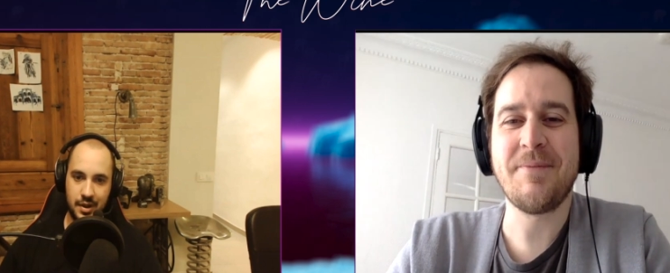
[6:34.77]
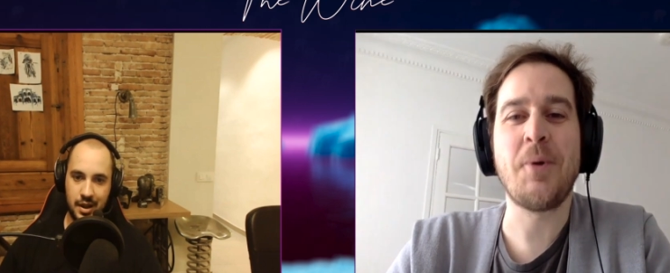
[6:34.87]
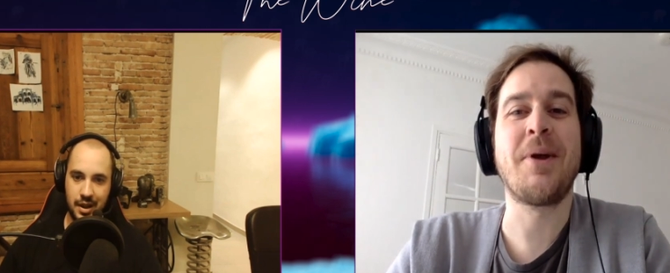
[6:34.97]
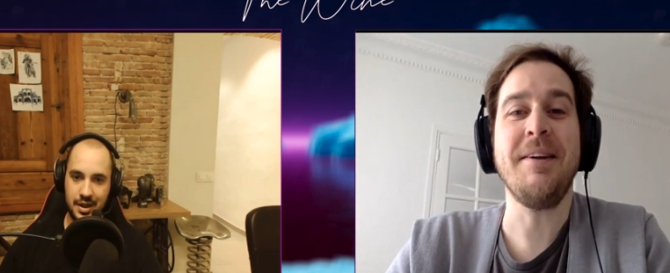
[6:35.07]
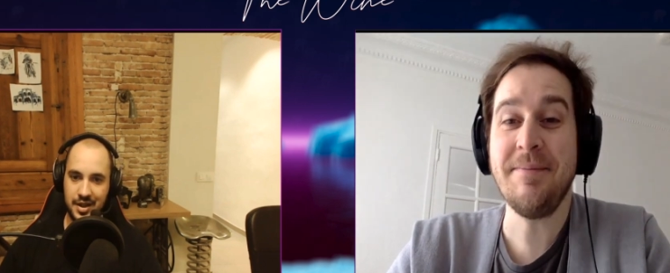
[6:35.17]

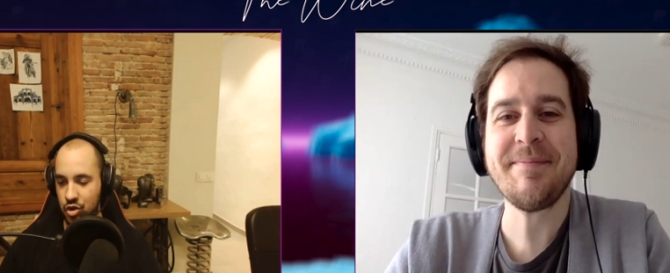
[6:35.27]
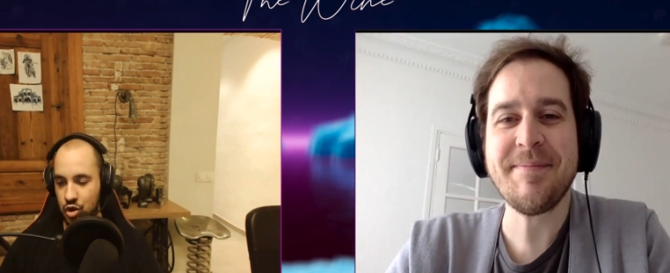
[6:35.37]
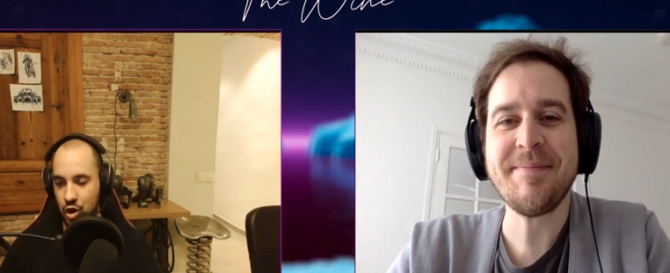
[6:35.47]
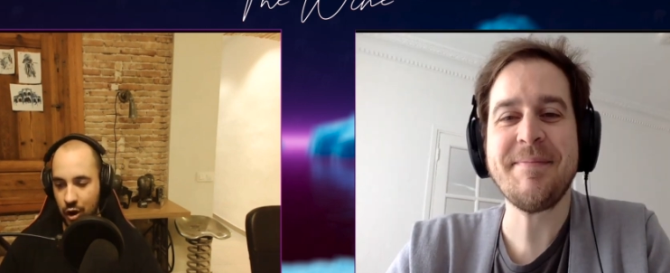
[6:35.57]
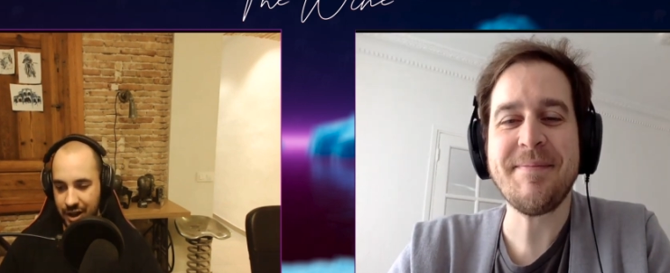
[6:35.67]
Speaker 1: Okay. It's,
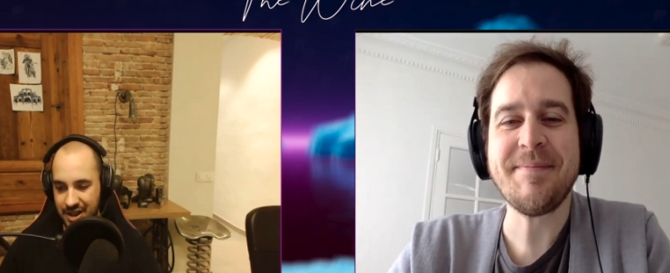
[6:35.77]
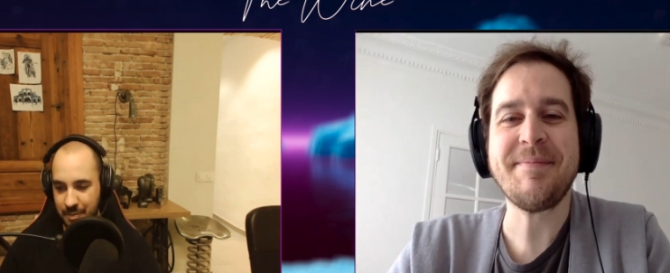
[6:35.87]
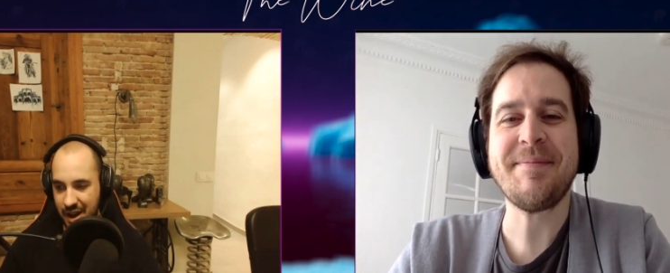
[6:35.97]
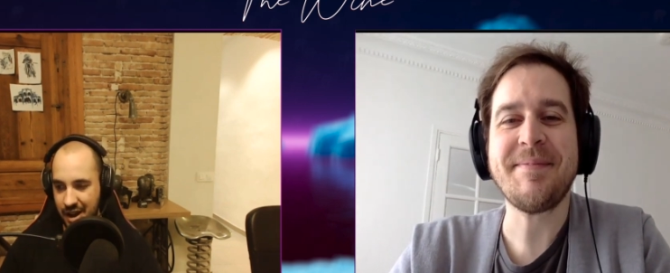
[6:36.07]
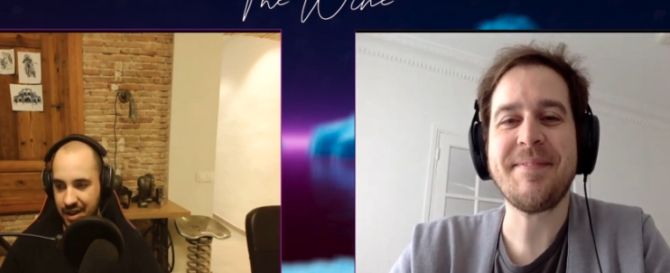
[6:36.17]
don't
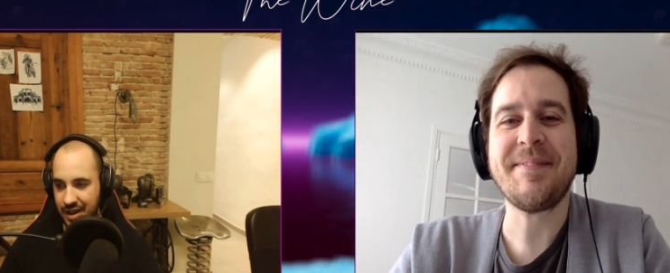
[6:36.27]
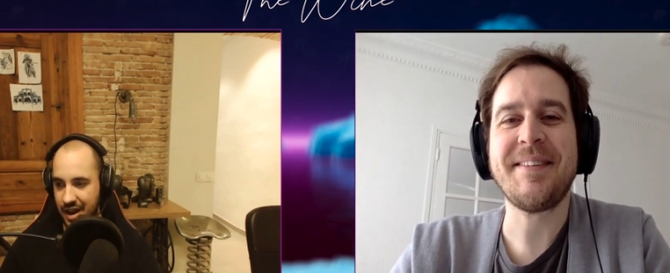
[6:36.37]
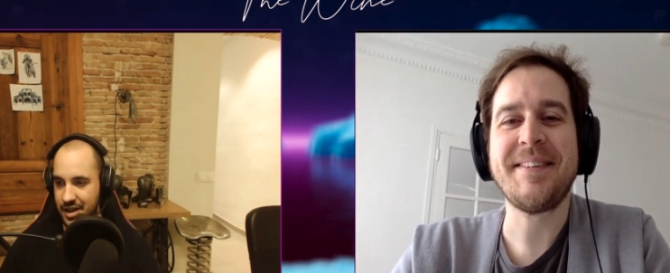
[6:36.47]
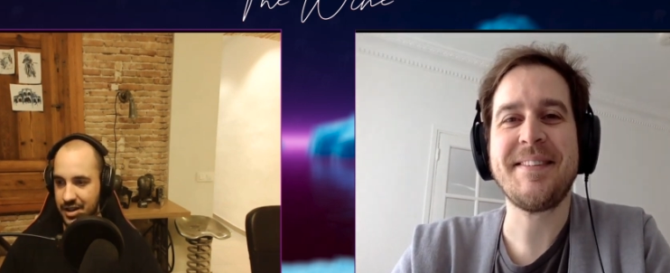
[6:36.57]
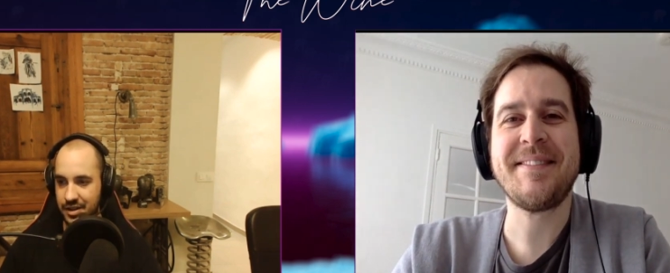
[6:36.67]
expect
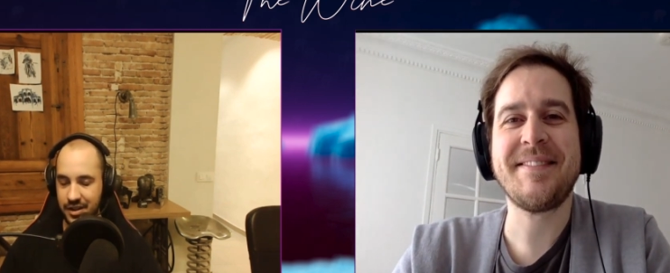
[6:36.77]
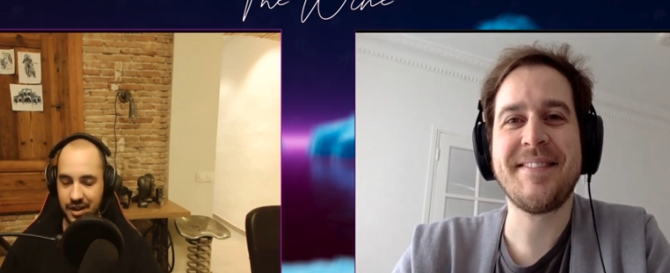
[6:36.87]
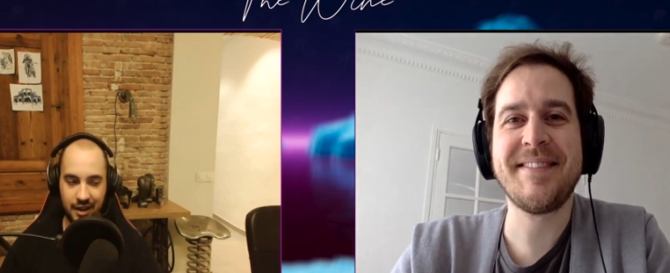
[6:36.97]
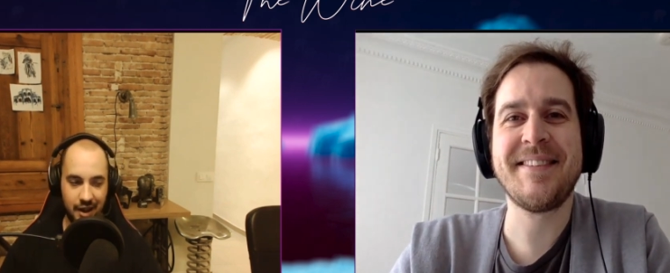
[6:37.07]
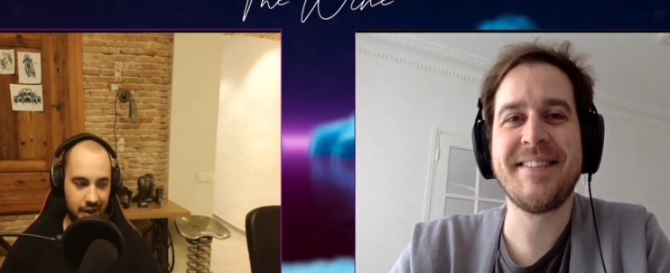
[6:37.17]

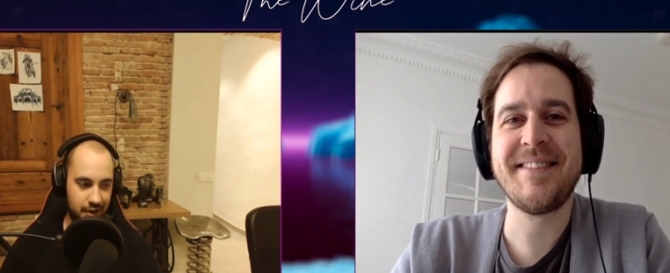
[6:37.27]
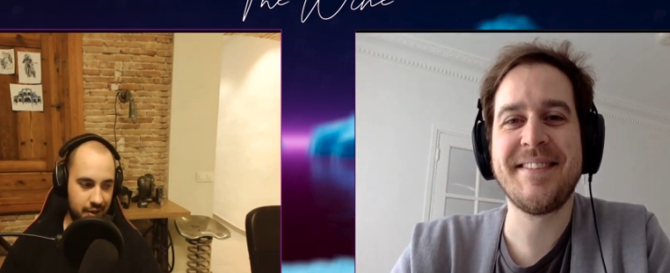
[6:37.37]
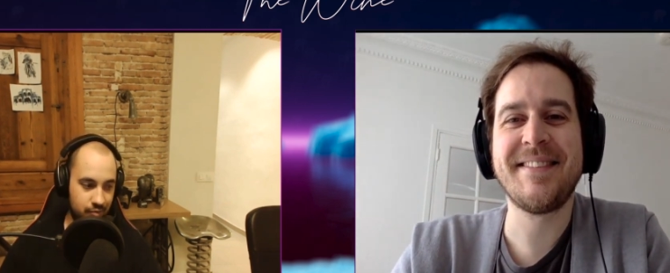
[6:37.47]
anything like